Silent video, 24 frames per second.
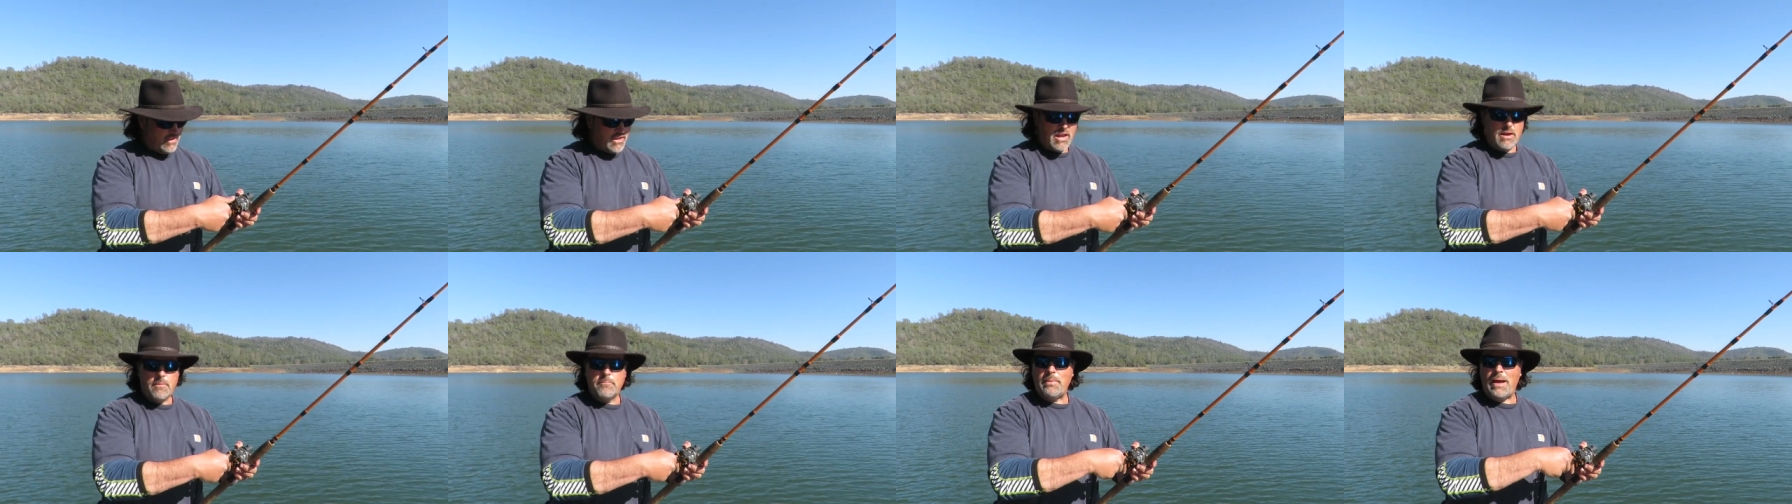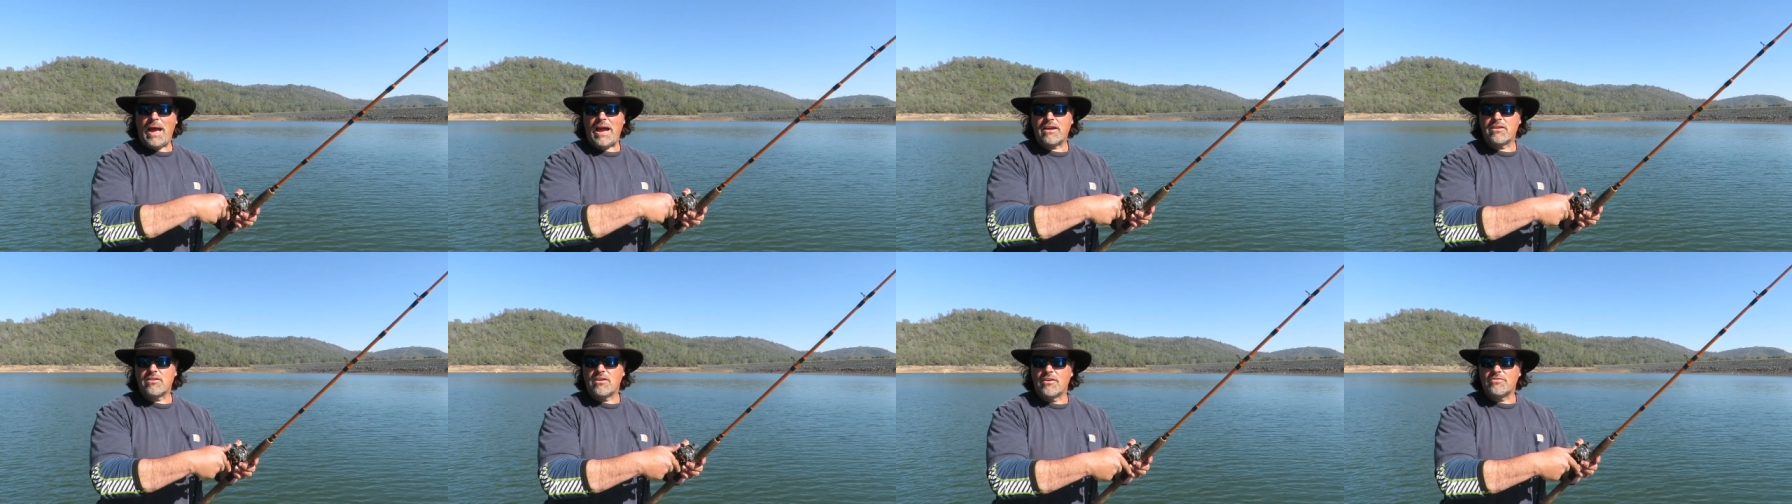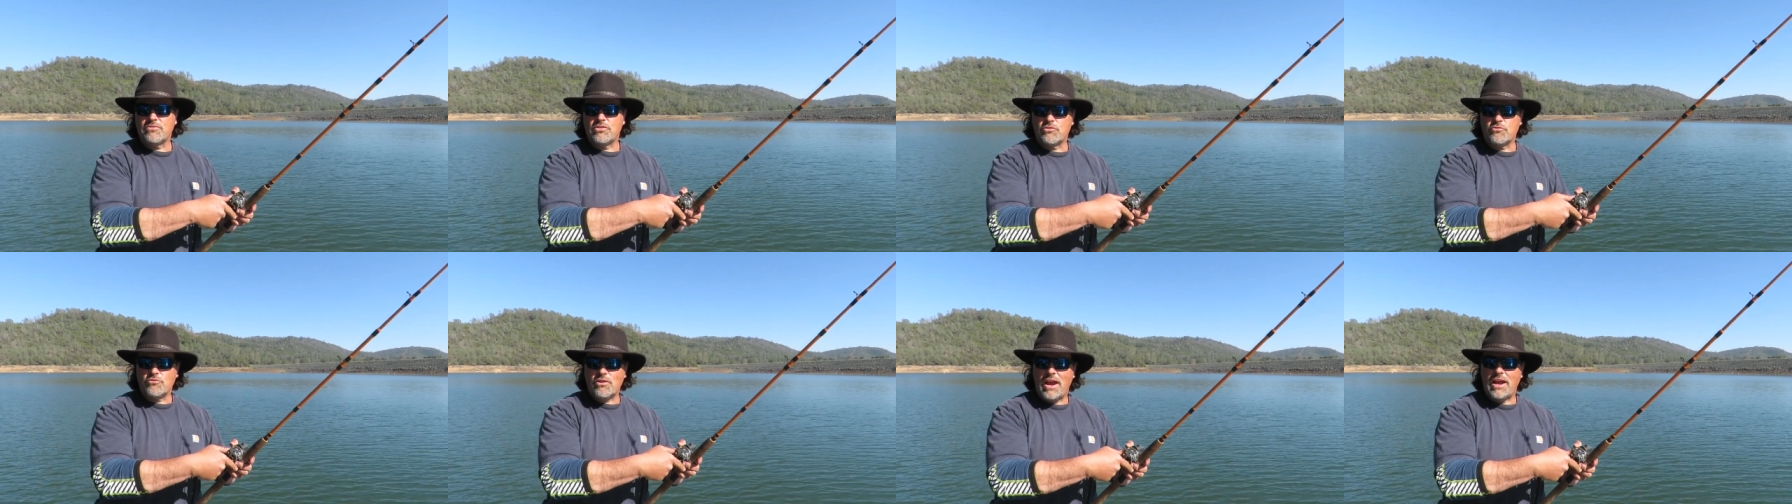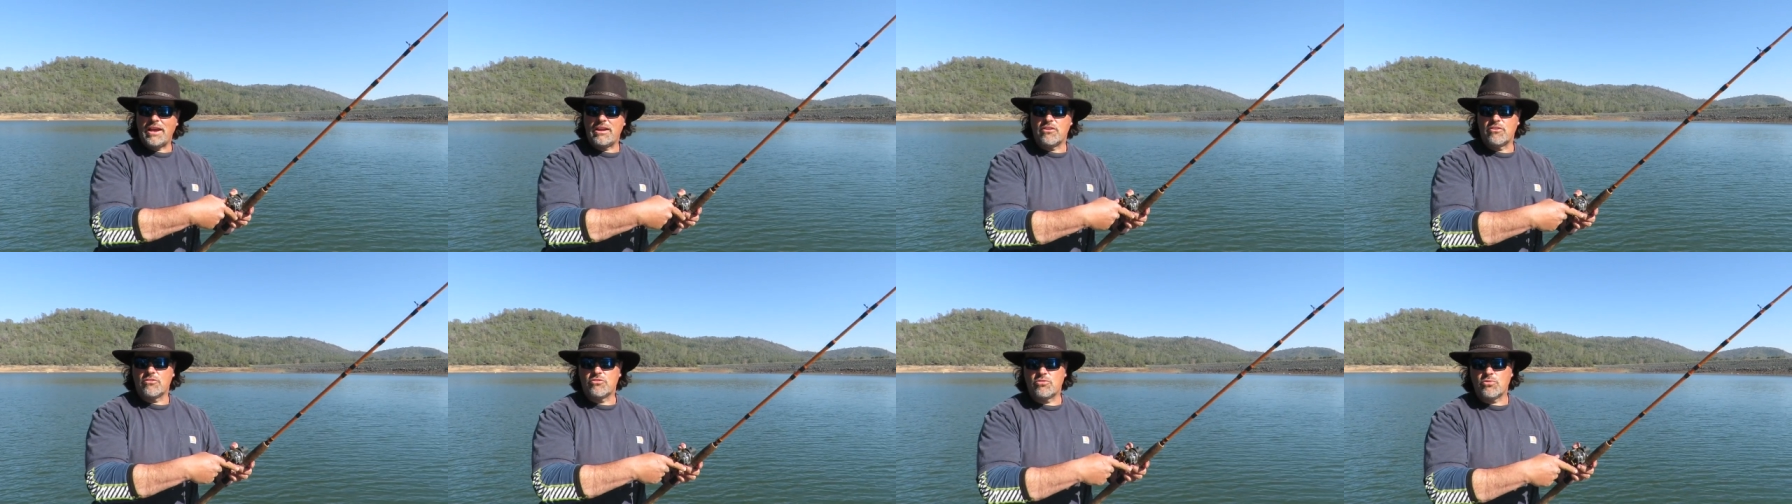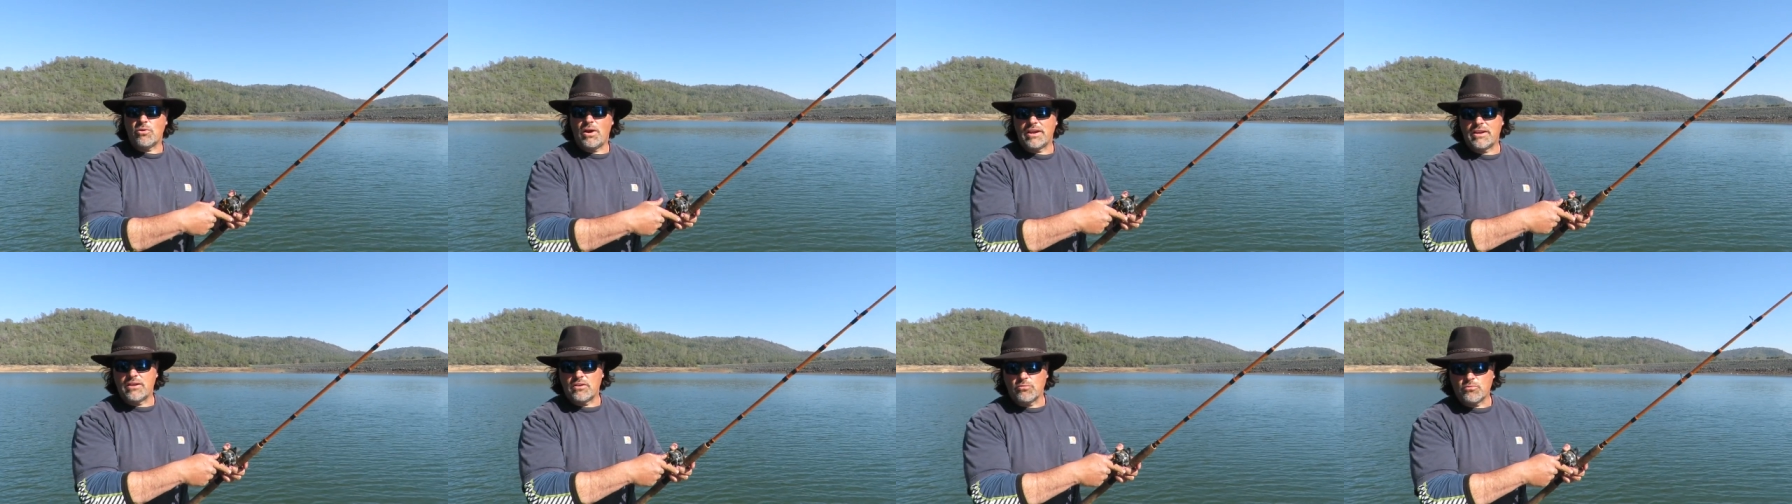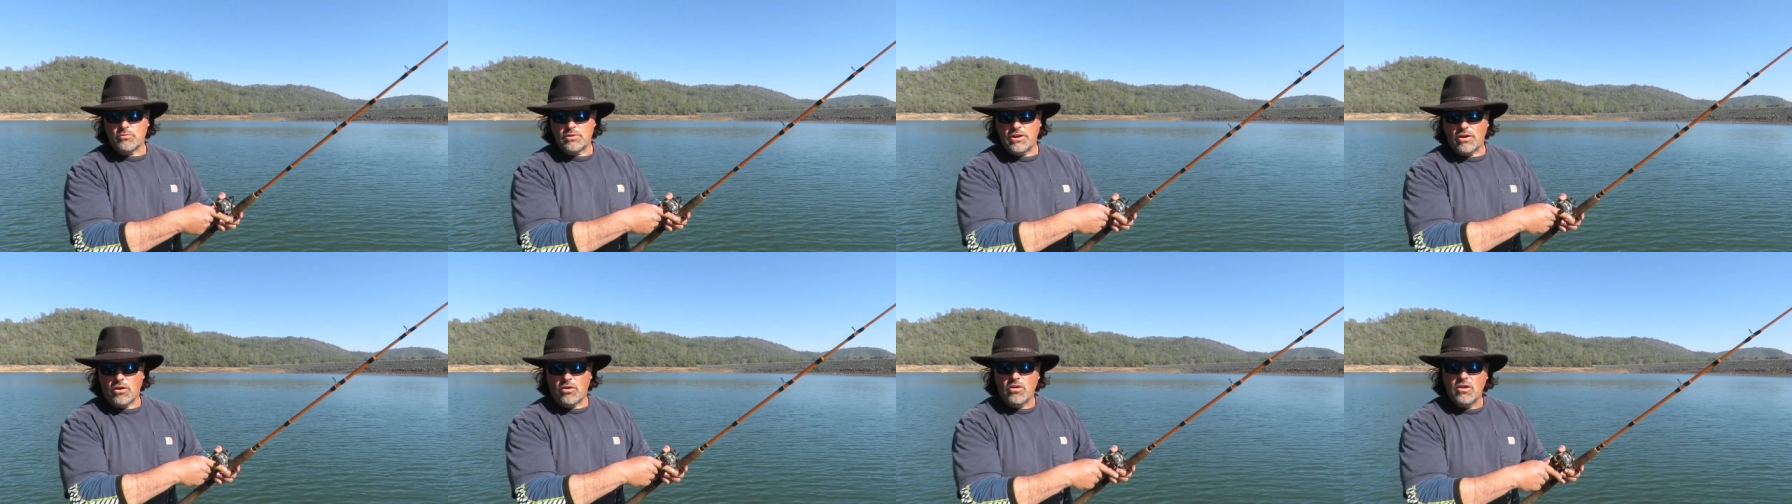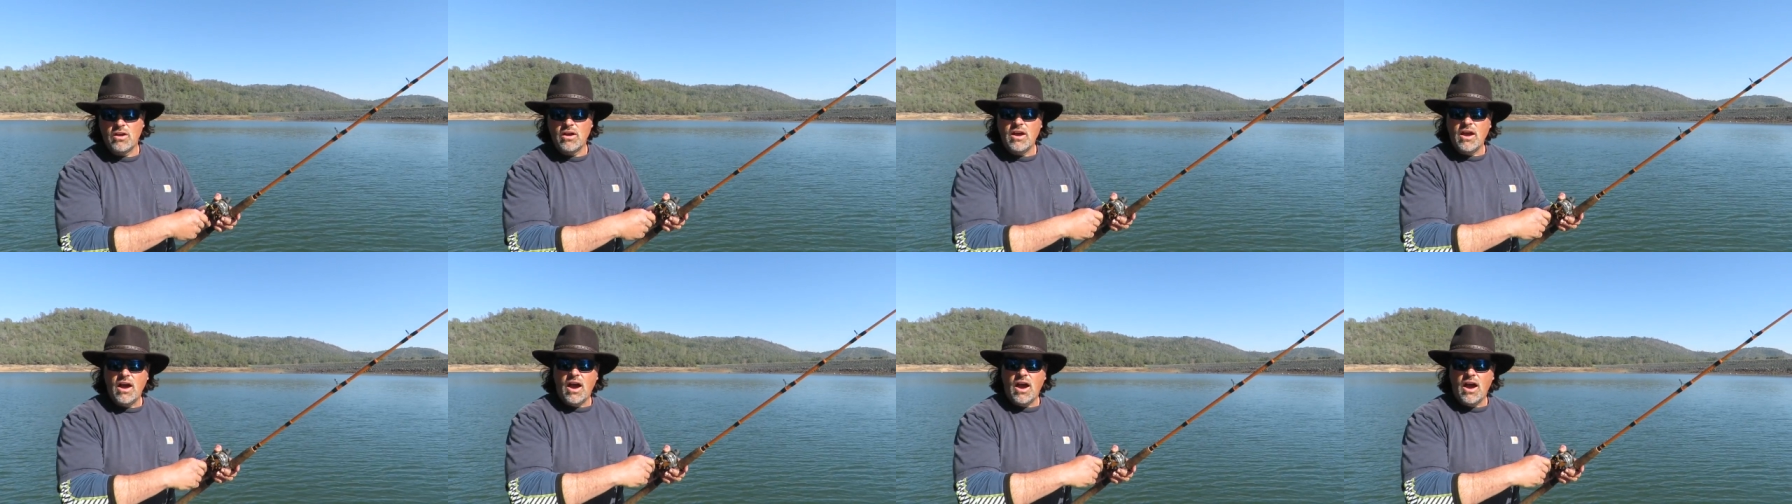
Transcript: Kind of backing off the drag here so I can reel.